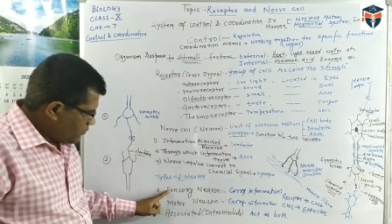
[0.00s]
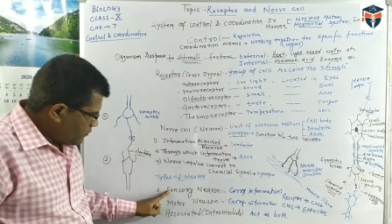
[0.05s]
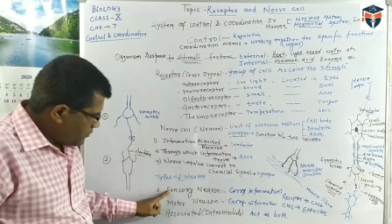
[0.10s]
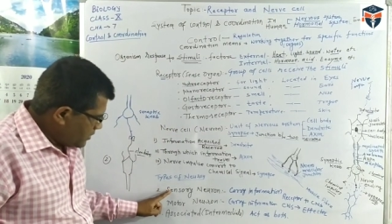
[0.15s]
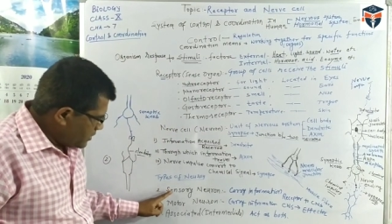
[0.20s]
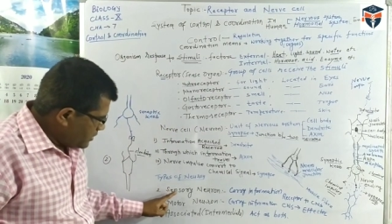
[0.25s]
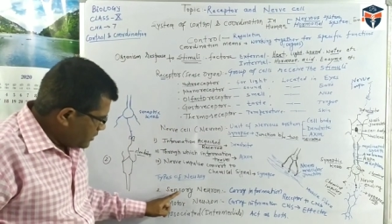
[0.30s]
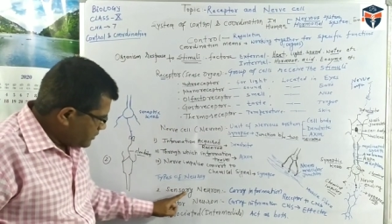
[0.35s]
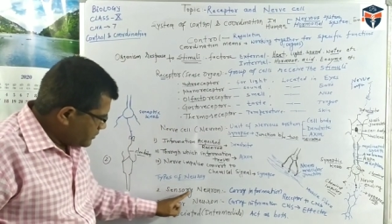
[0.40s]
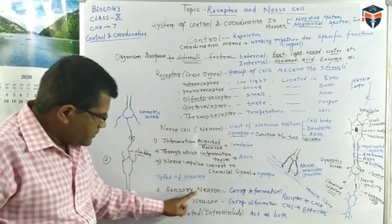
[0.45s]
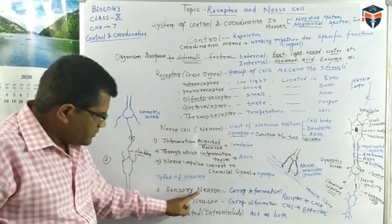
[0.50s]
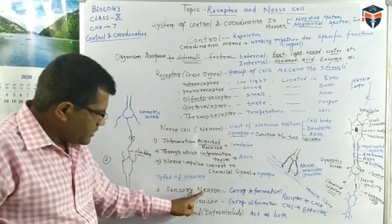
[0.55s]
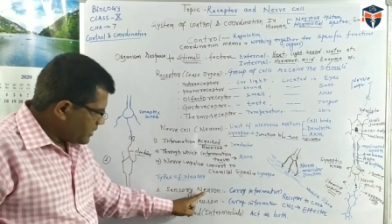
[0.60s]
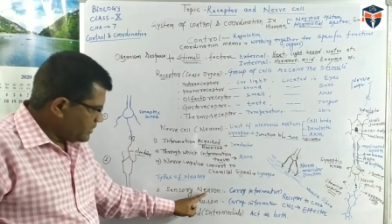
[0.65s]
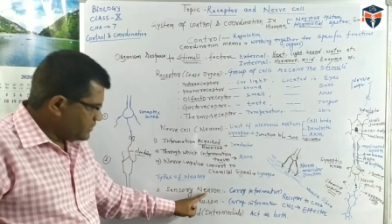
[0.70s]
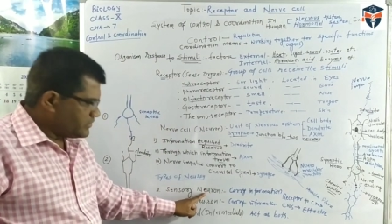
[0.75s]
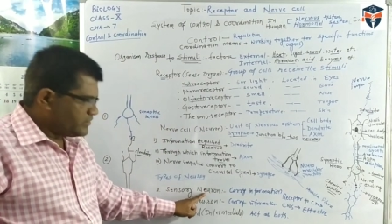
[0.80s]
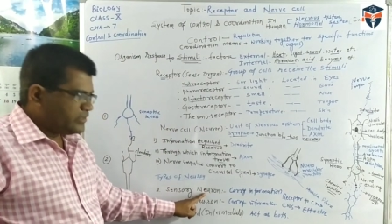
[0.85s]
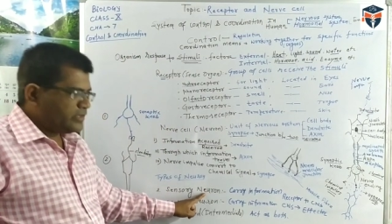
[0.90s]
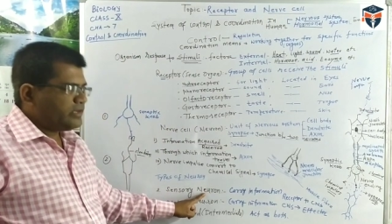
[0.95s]
One is
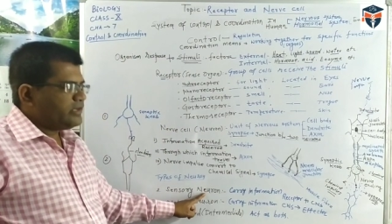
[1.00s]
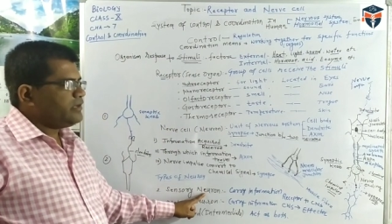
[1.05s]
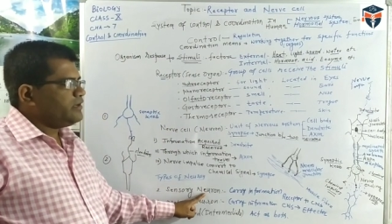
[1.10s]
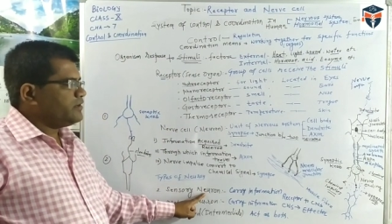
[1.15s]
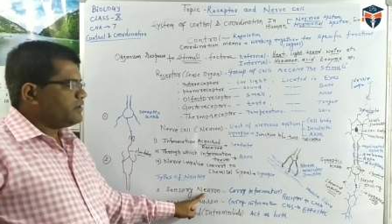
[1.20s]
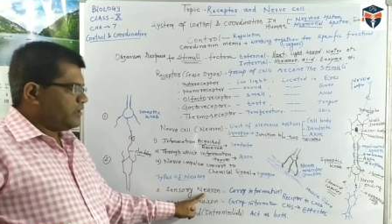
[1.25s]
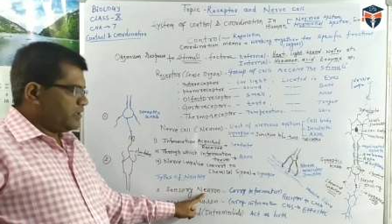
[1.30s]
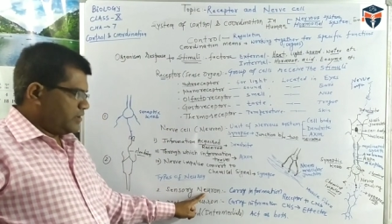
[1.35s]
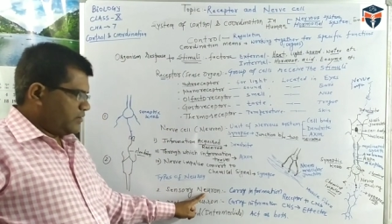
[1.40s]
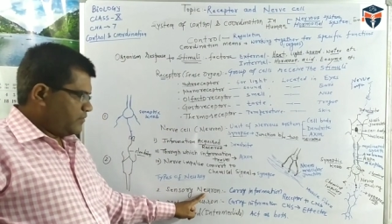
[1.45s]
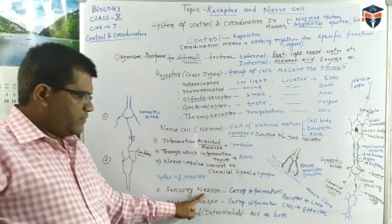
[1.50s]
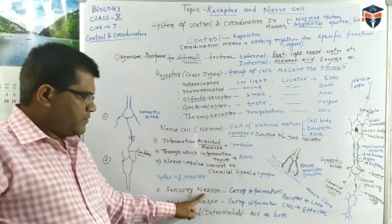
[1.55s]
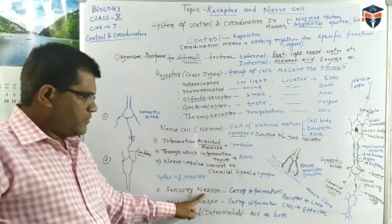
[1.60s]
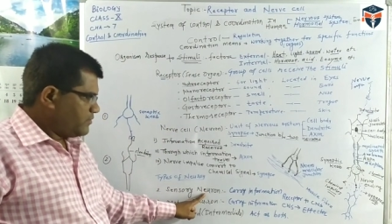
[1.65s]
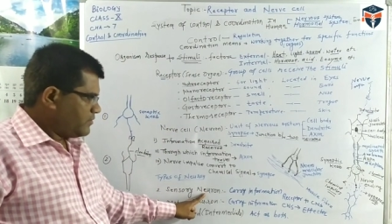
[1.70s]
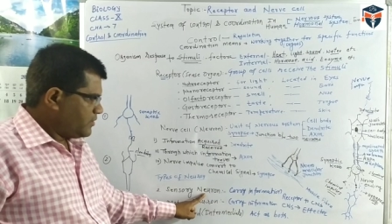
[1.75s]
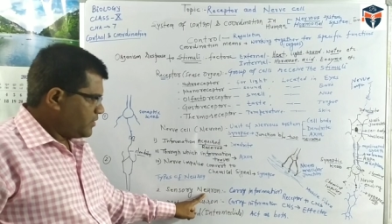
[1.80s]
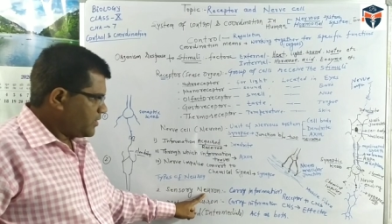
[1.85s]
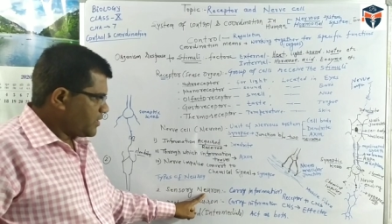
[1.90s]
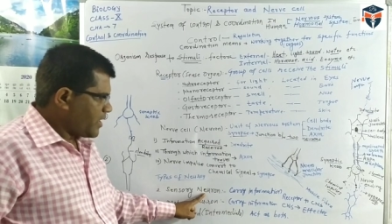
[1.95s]
sensory nerve.
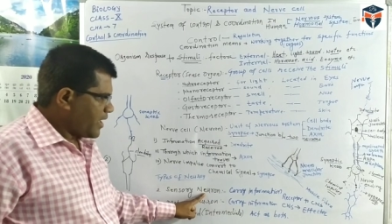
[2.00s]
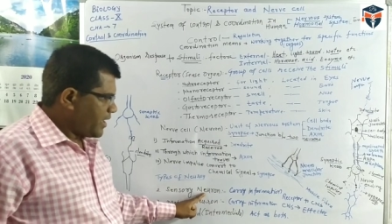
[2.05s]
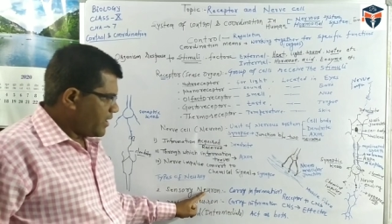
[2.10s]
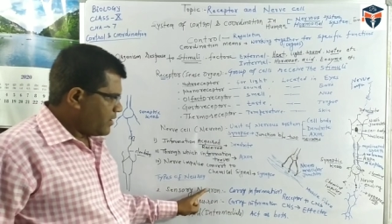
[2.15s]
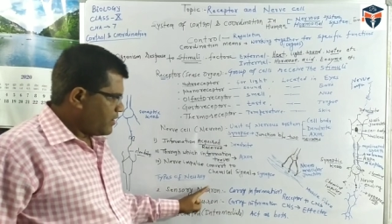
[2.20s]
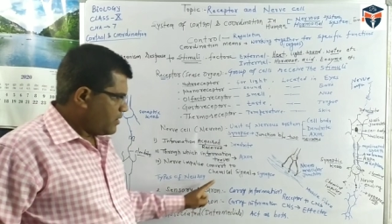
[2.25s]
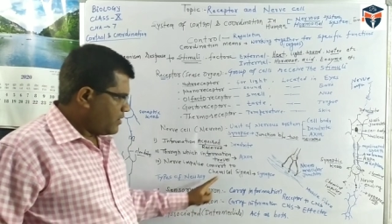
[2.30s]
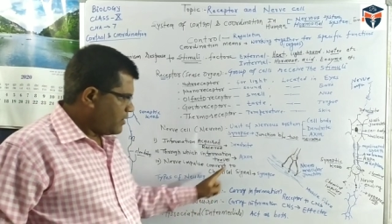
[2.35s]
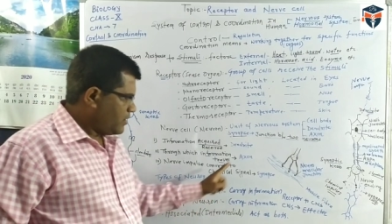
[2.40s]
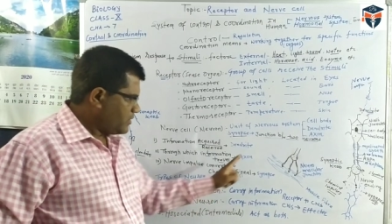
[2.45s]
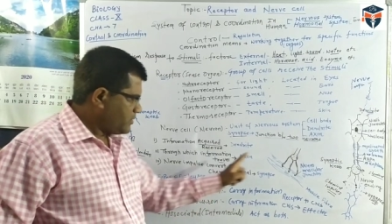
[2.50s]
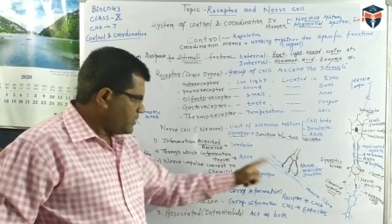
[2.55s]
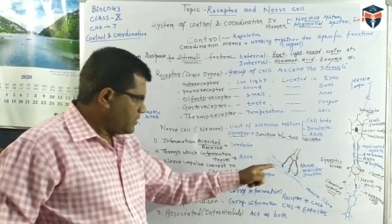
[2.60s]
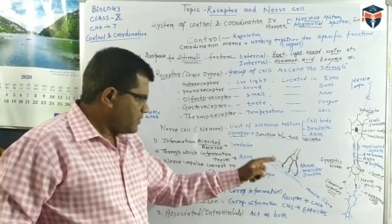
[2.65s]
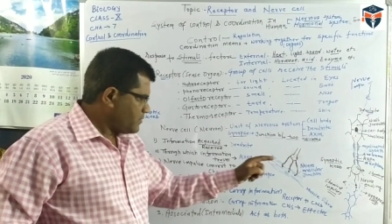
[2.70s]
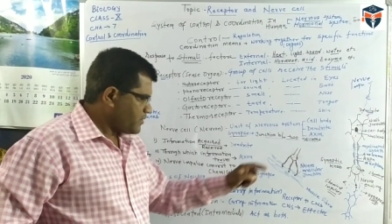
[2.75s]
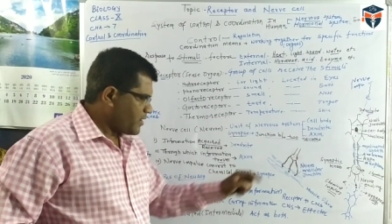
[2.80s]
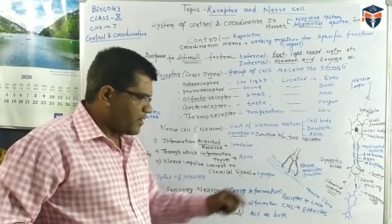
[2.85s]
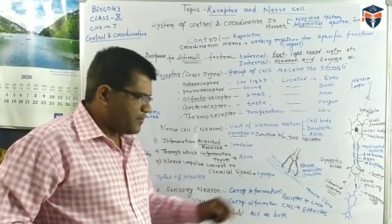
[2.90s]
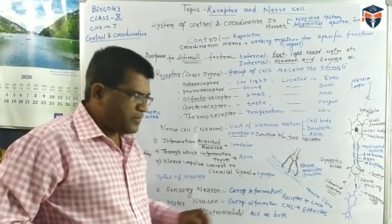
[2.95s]
In
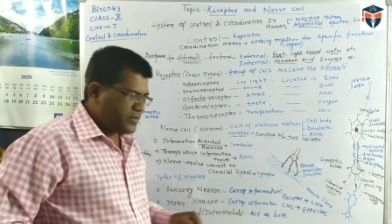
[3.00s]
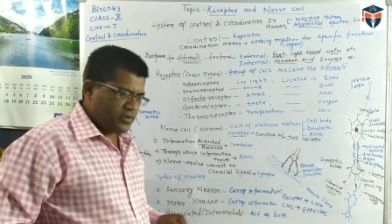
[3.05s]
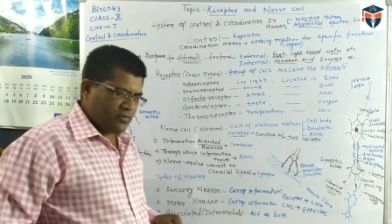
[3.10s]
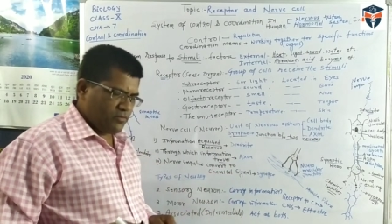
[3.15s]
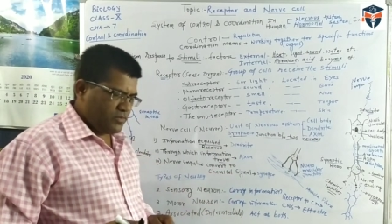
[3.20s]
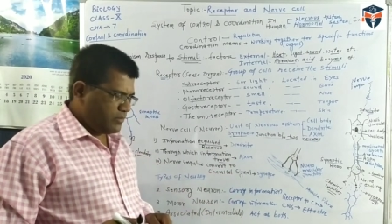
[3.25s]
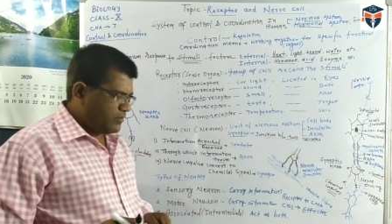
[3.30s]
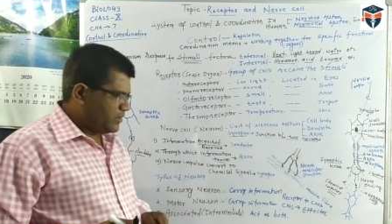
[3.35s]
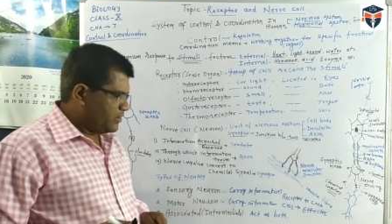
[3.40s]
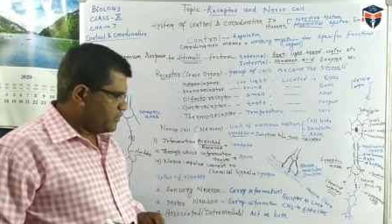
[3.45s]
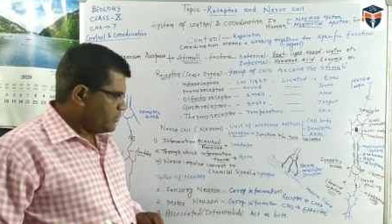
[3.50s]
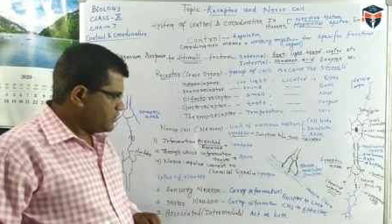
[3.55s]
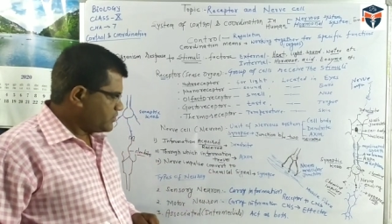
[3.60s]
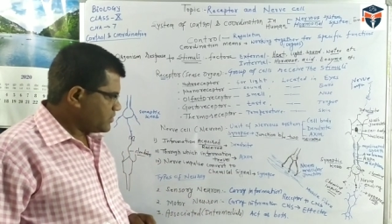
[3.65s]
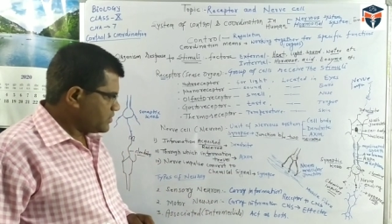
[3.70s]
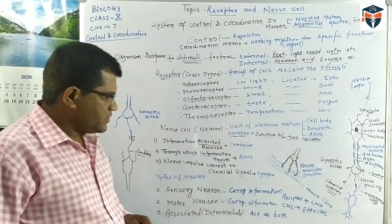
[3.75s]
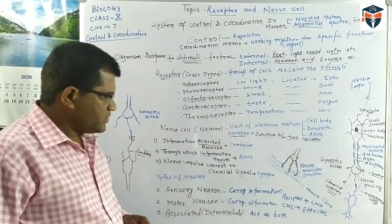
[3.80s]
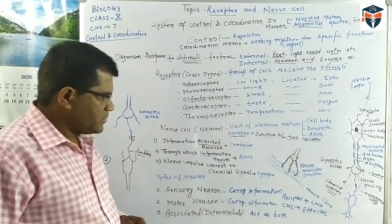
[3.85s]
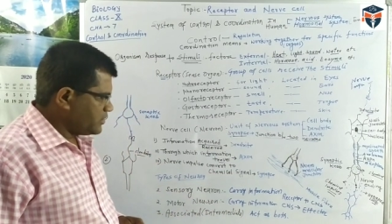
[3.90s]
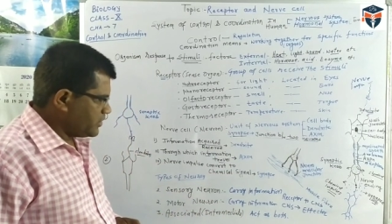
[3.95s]
other topic we will
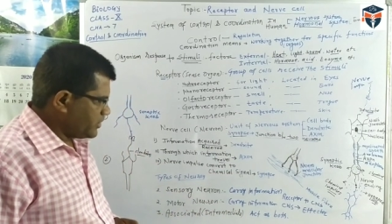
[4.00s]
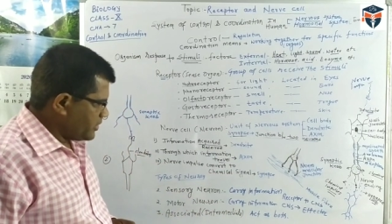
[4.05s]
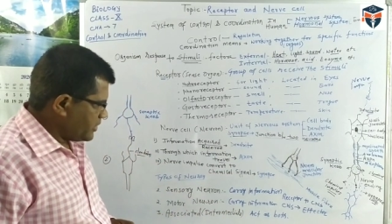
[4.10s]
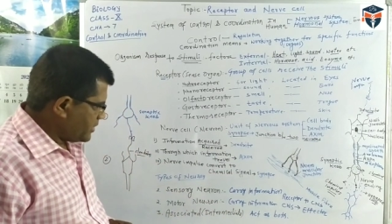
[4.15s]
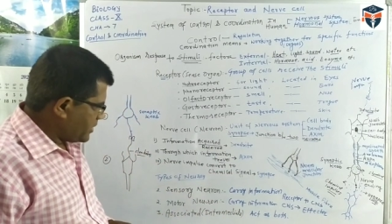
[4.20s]
discuss in